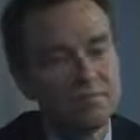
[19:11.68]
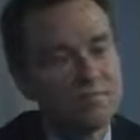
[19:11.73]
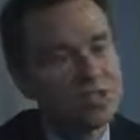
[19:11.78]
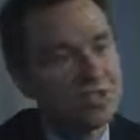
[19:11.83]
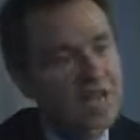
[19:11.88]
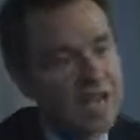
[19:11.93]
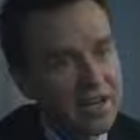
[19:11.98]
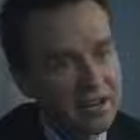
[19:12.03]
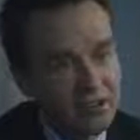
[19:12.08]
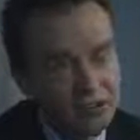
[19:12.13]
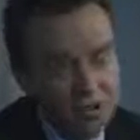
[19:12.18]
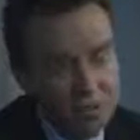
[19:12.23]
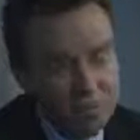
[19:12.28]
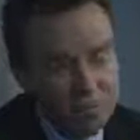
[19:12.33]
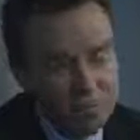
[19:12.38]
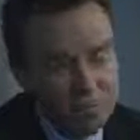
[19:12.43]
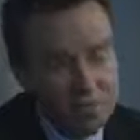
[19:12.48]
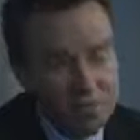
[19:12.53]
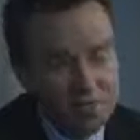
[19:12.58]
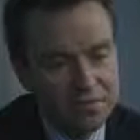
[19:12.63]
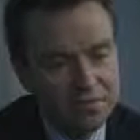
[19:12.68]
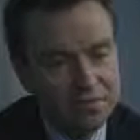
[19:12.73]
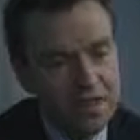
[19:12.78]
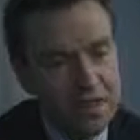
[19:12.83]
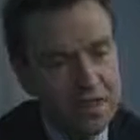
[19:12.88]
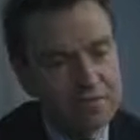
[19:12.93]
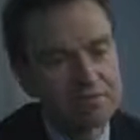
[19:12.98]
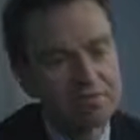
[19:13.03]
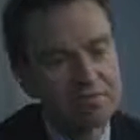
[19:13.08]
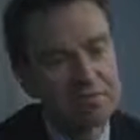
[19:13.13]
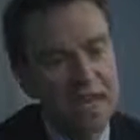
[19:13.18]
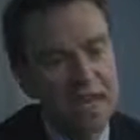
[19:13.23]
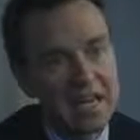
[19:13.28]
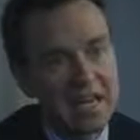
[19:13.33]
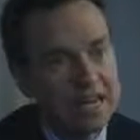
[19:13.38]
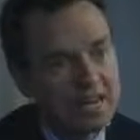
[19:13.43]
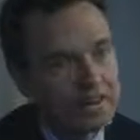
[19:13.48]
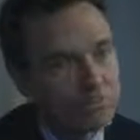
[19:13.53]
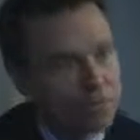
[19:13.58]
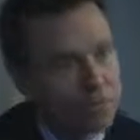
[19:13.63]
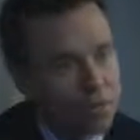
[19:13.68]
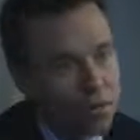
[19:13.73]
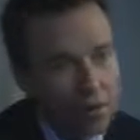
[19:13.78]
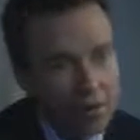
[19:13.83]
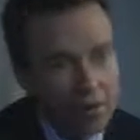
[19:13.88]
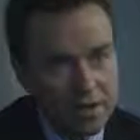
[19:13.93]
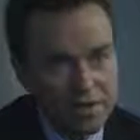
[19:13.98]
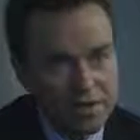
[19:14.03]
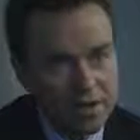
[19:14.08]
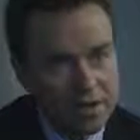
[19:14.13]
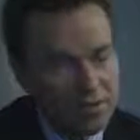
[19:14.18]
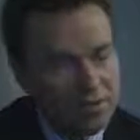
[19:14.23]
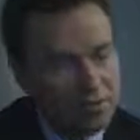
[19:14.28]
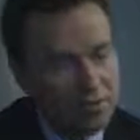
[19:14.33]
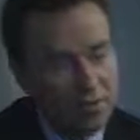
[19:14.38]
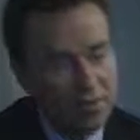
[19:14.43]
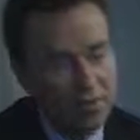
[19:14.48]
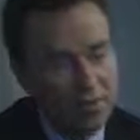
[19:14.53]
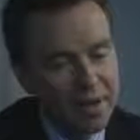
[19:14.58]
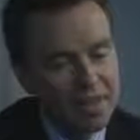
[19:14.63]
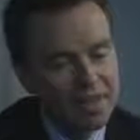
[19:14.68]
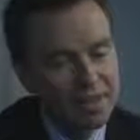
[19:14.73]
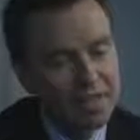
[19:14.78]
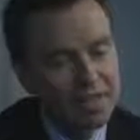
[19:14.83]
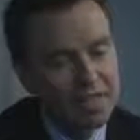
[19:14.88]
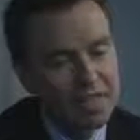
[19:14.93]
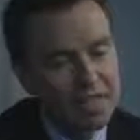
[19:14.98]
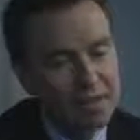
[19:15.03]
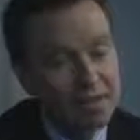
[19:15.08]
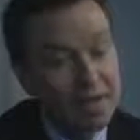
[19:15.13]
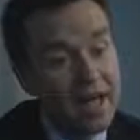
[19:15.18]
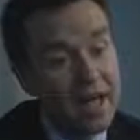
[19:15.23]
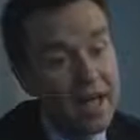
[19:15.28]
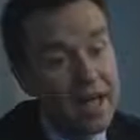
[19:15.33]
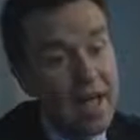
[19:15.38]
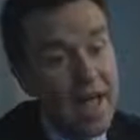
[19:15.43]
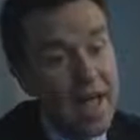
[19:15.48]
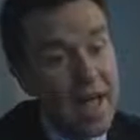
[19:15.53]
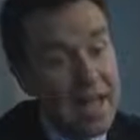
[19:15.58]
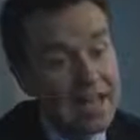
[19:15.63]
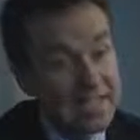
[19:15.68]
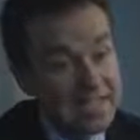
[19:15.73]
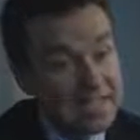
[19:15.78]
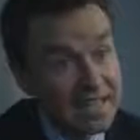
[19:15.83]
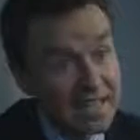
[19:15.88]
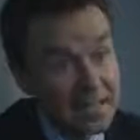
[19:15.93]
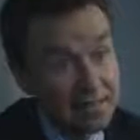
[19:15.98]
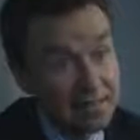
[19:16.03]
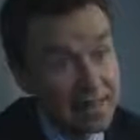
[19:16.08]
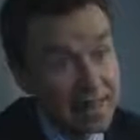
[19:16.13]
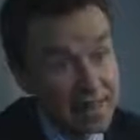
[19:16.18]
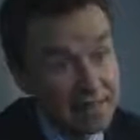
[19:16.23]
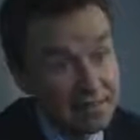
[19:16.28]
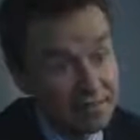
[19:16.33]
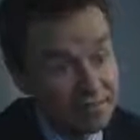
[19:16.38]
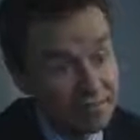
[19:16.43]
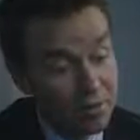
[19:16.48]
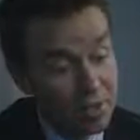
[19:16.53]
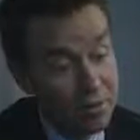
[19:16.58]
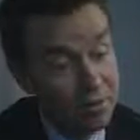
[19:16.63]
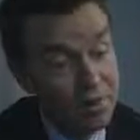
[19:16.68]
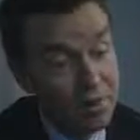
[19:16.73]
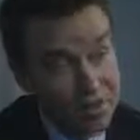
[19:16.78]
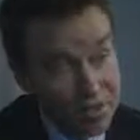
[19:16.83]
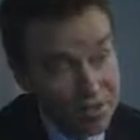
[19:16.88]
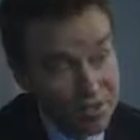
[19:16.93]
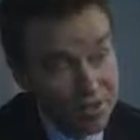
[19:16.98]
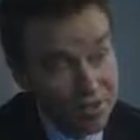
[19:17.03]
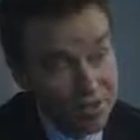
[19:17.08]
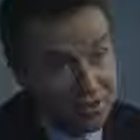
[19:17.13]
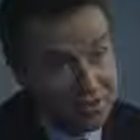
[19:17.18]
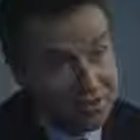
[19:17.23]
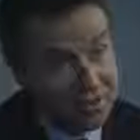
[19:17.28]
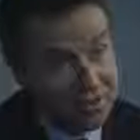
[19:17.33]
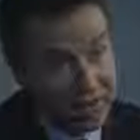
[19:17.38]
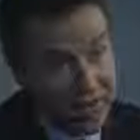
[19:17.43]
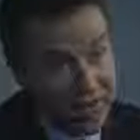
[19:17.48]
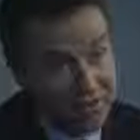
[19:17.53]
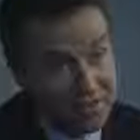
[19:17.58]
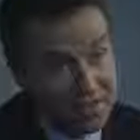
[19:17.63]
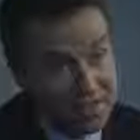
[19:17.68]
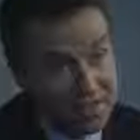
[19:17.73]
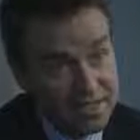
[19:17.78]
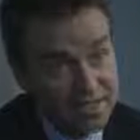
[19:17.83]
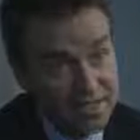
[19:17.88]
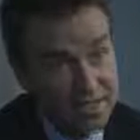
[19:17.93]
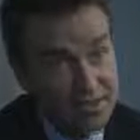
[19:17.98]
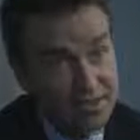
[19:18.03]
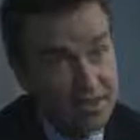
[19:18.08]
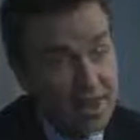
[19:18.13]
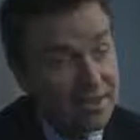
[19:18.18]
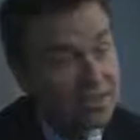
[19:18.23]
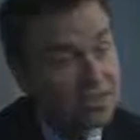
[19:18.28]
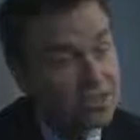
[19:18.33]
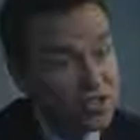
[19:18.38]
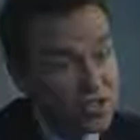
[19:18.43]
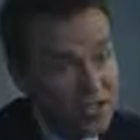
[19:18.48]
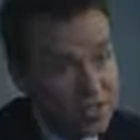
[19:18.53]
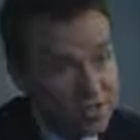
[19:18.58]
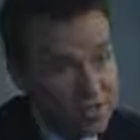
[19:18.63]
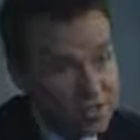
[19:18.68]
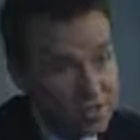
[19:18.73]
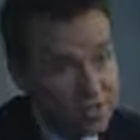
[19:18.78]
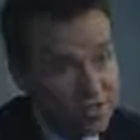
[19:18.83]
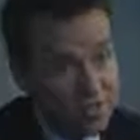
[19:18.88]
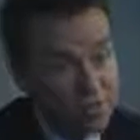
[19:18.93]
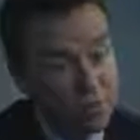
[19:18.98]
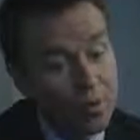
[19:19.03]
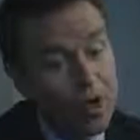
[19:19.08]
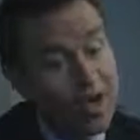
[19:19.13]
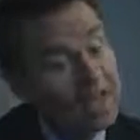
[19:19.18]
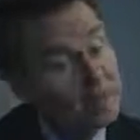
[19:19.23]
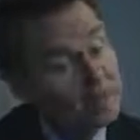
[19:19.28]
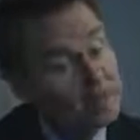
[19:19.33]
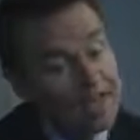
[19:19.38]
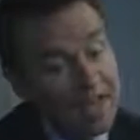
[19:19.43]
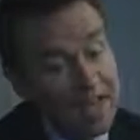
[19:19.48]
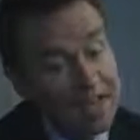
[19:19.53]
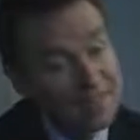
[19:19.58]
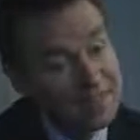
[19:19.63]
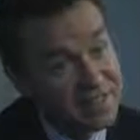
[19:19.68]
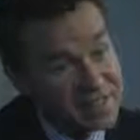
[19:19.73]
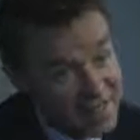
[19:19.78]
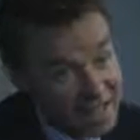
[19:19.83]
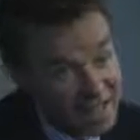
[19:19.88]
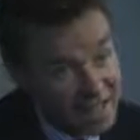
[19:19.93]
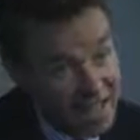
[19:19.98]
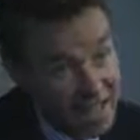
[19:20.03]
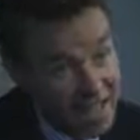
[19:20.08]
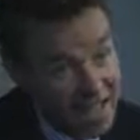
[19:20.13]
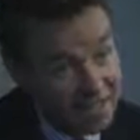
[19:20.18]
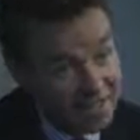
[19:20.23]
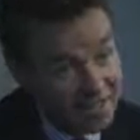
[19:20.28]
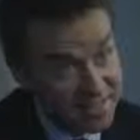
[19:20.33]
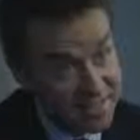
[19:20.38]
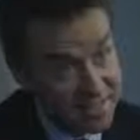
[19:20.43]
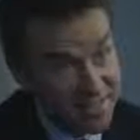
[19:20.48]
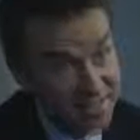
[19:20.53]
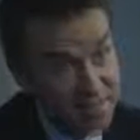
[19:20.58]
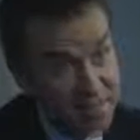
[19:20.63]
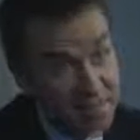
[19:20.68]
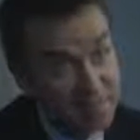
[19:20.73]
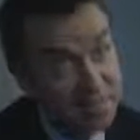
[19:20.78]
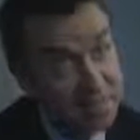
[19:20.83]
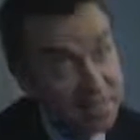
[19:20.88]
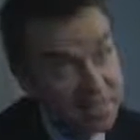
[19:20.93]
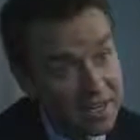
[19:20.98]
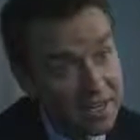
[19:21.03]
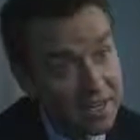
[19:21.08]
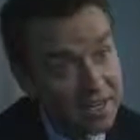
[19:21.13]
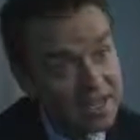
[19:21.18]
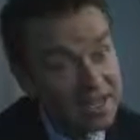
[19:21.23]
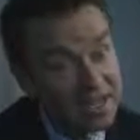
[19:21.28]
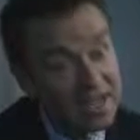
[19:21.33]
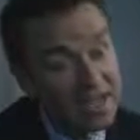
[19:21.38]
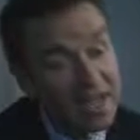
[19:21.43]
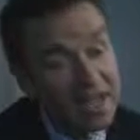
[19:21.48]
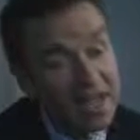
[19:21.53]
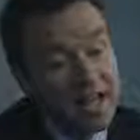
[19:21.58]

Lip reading: chat rooms, from medical fora, etc., with patients on them, asking, well, what about this drug? Can I have this? Or have you checked this? Or why am I having this scan? Is this available in Ireland?